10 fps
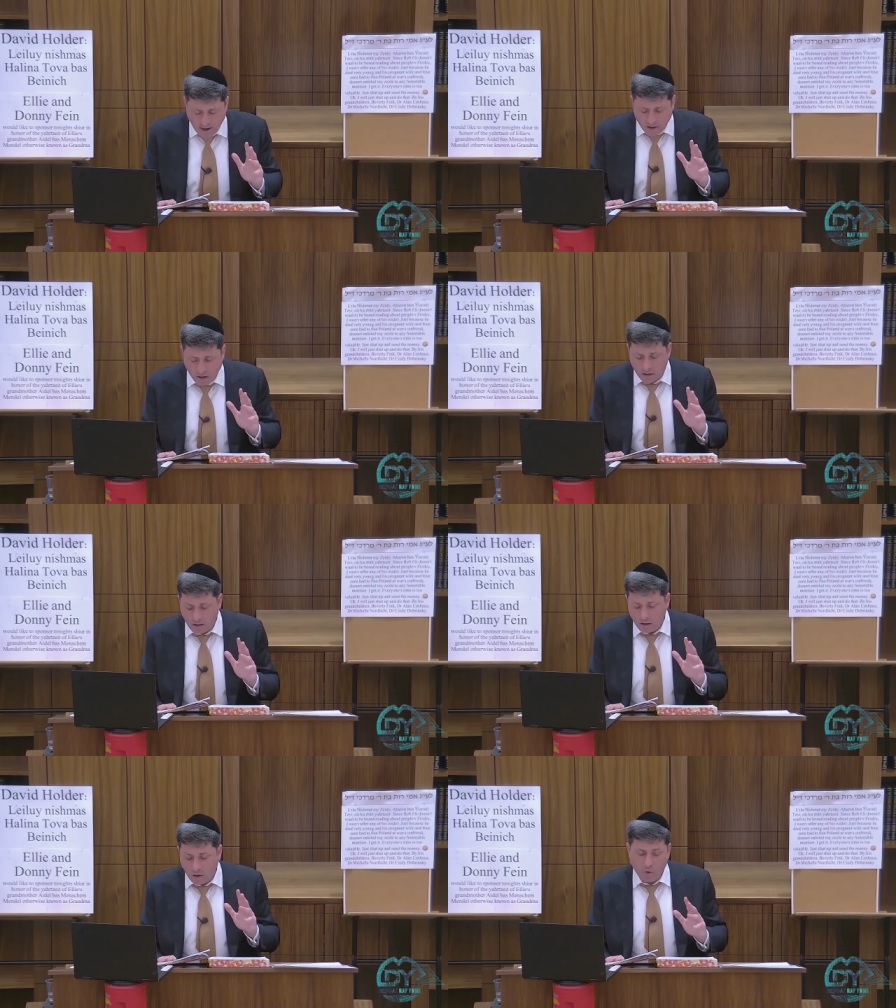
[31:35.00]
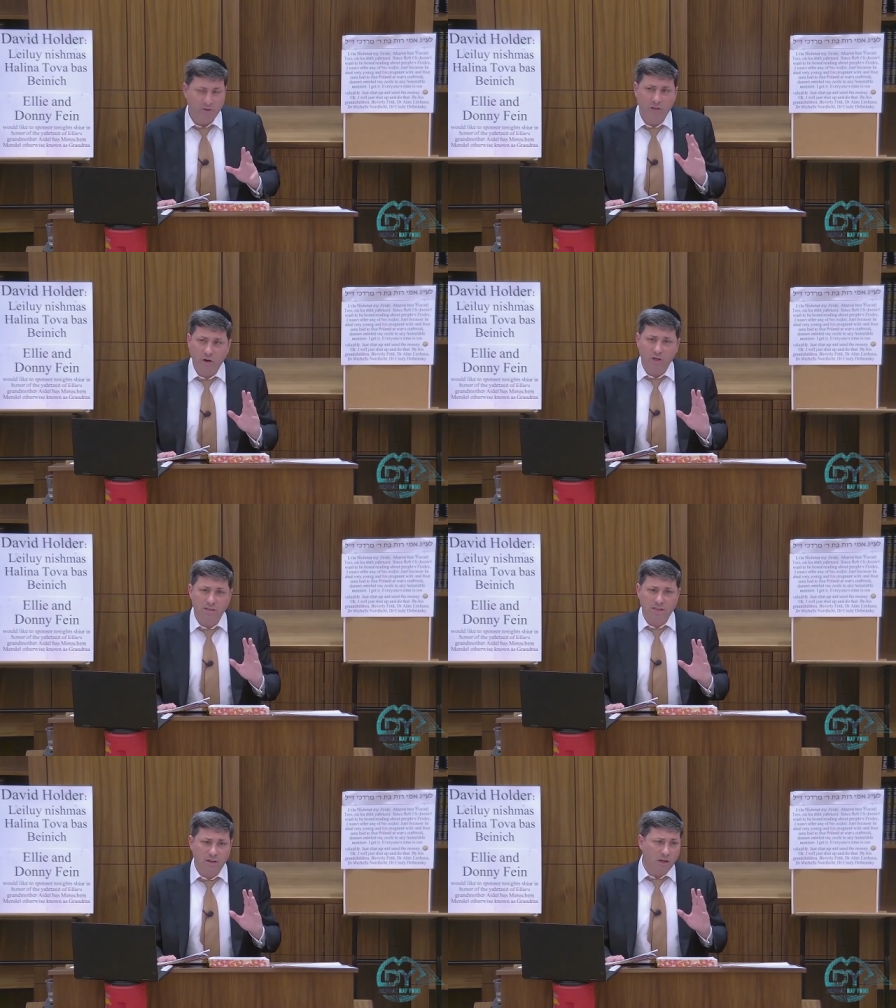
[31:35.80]
bano. What if the Torah
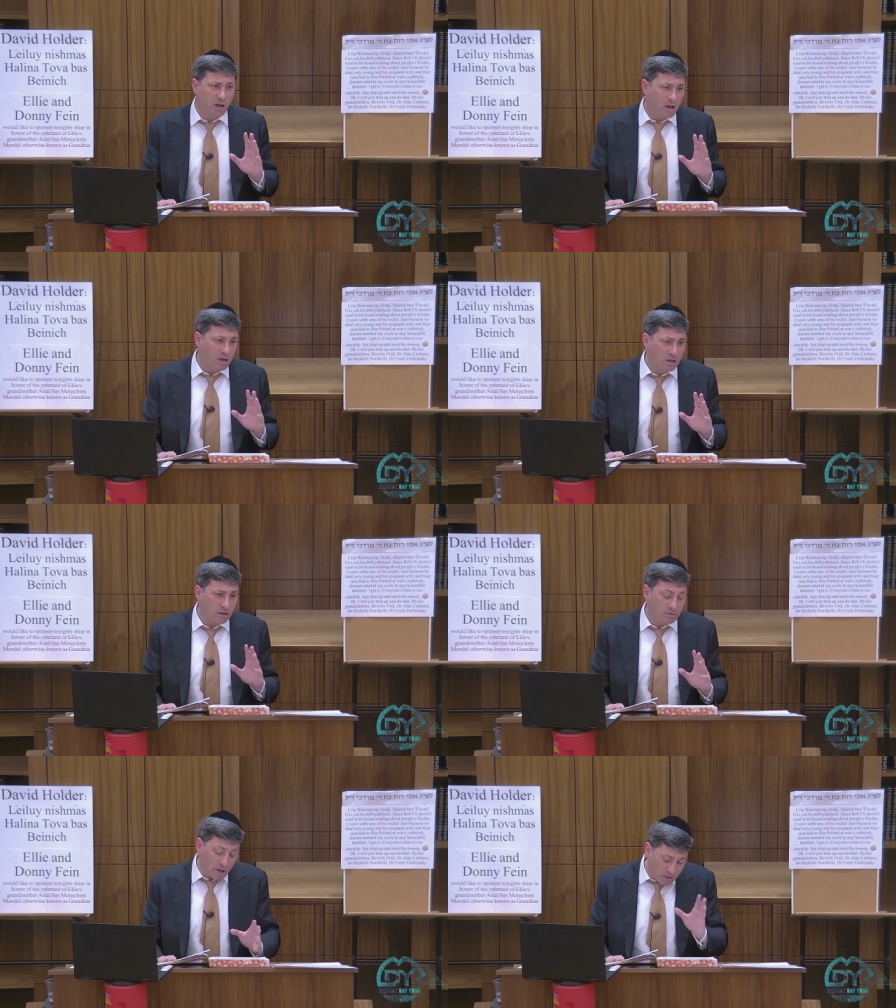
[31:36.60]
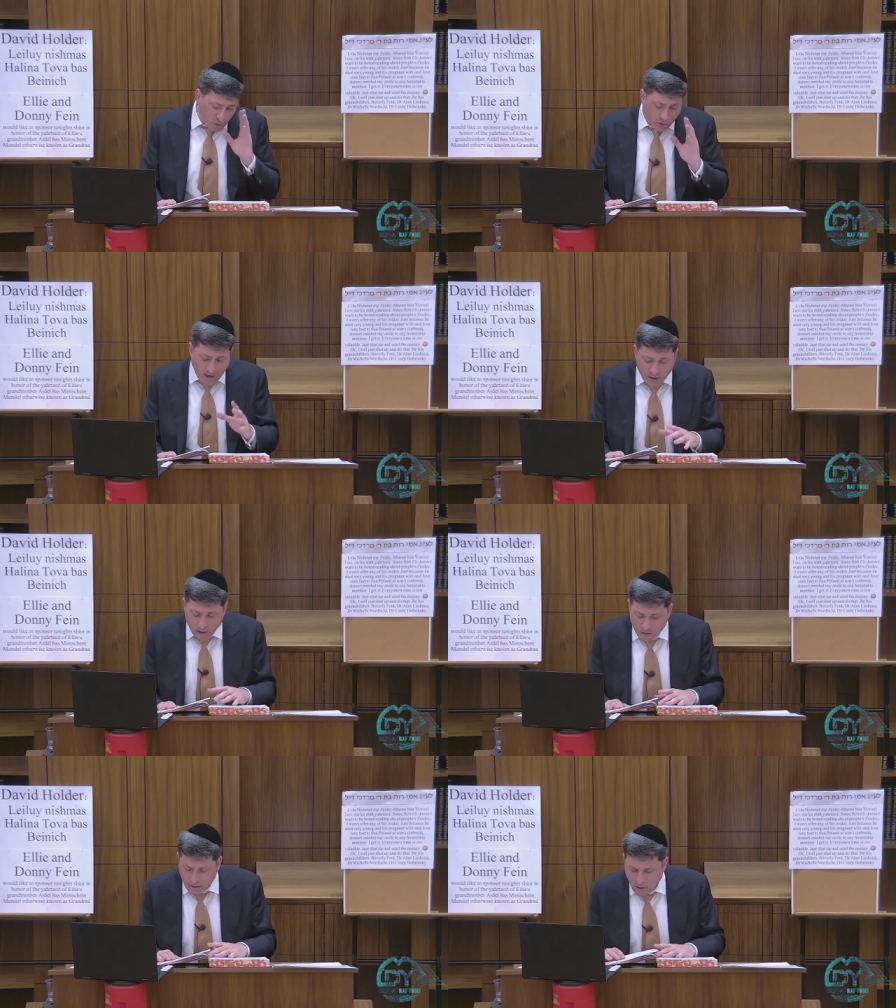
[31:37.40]
doesn't say lo yochel? Then it's
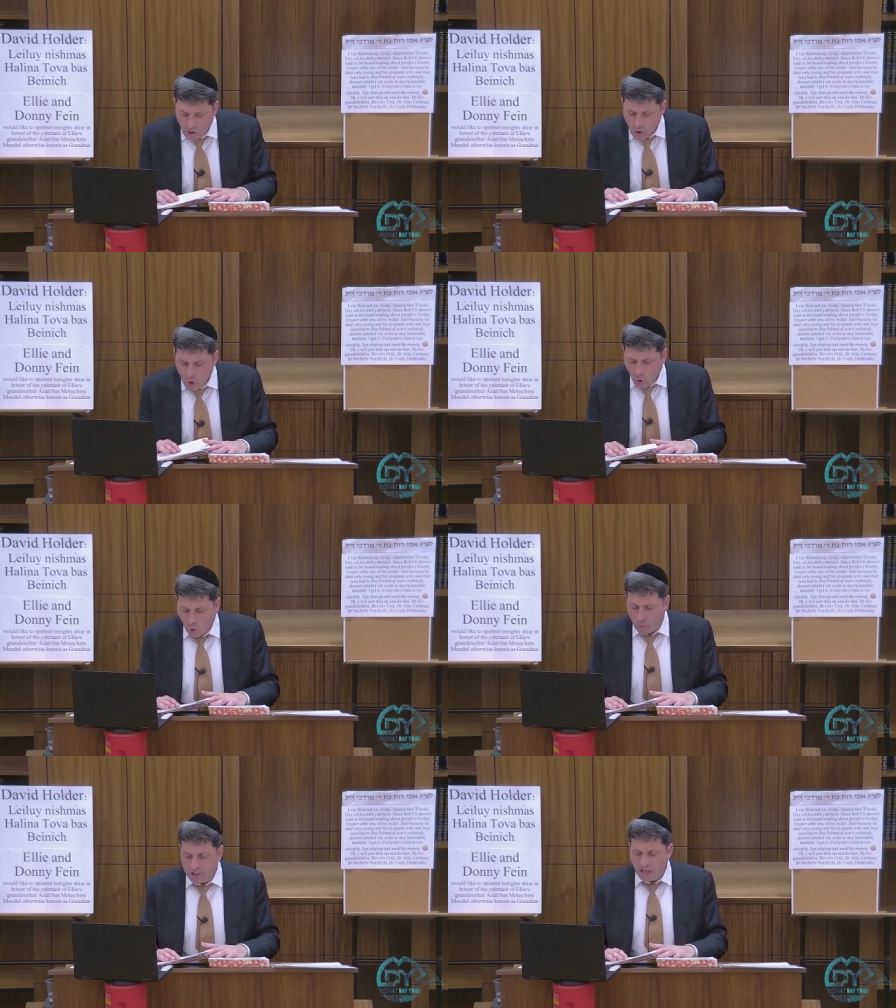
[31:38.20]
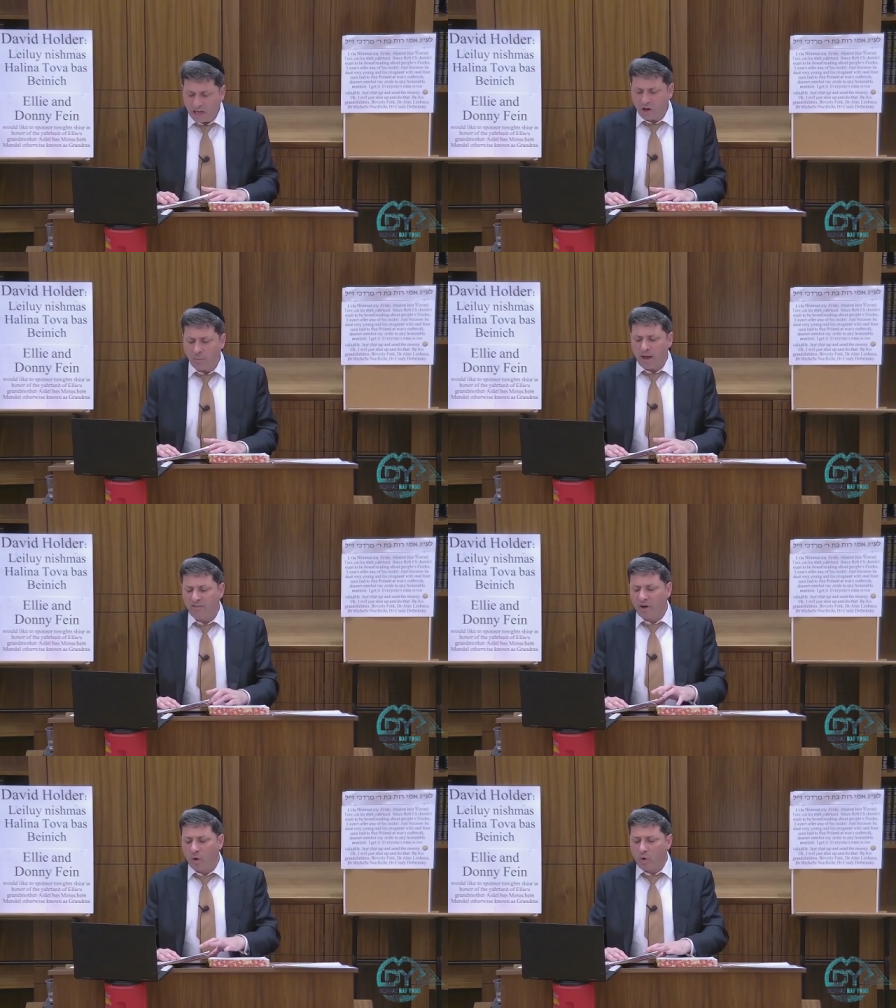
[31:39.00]
multibano. Well, pligi the
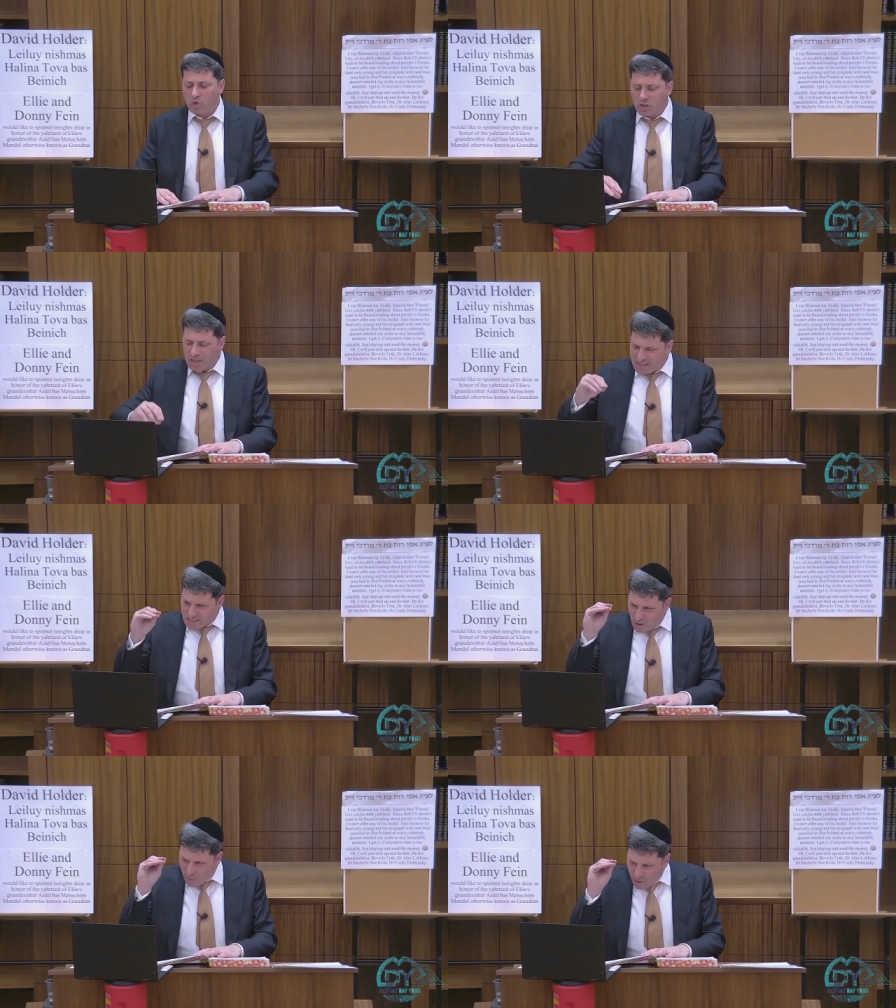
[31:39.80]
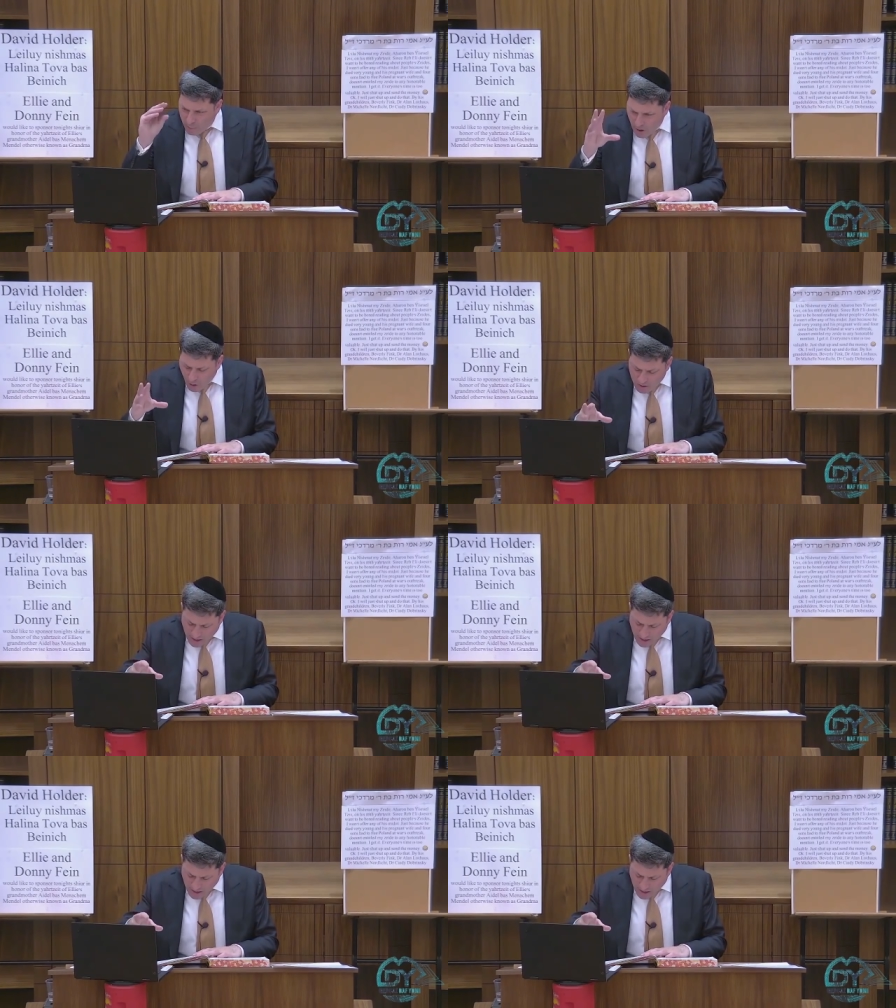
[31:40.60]
Rebavo. So this is the Rebavo